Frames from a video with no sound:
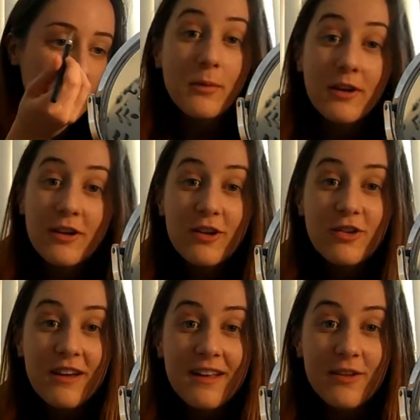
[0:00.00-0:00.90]
And then we're gonna
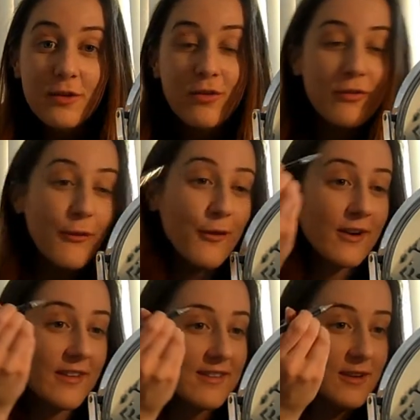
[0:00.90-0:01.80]
go check out the new
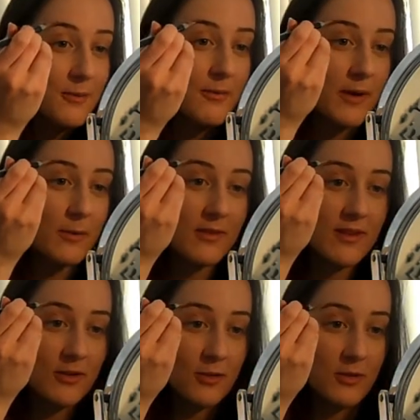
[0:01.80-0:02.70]
Sephora that's in
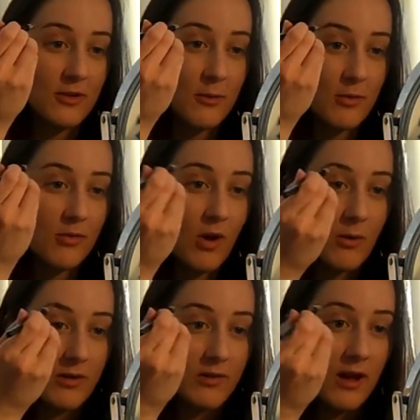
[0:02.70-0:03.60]
Melbourne Central, which I'm
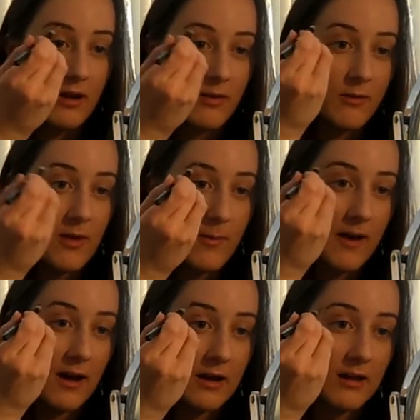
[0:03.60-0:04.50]
so excited
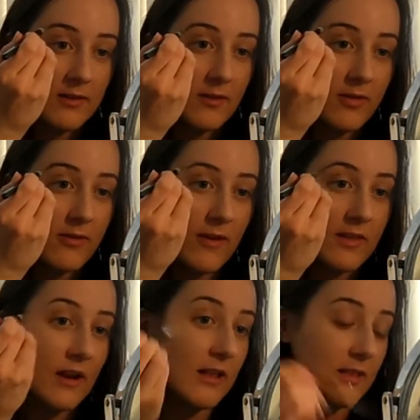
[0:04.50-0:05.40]
about, except for the
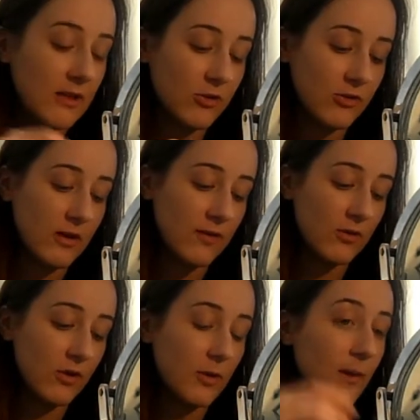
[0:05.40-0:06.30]
fact that I literally
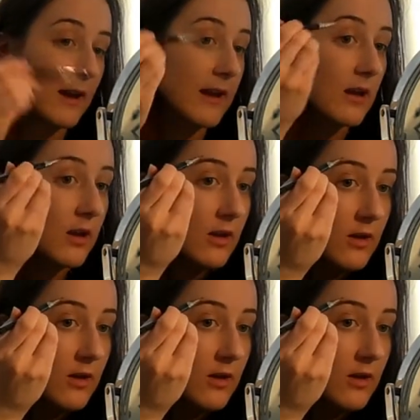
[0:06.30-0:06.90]
have no money.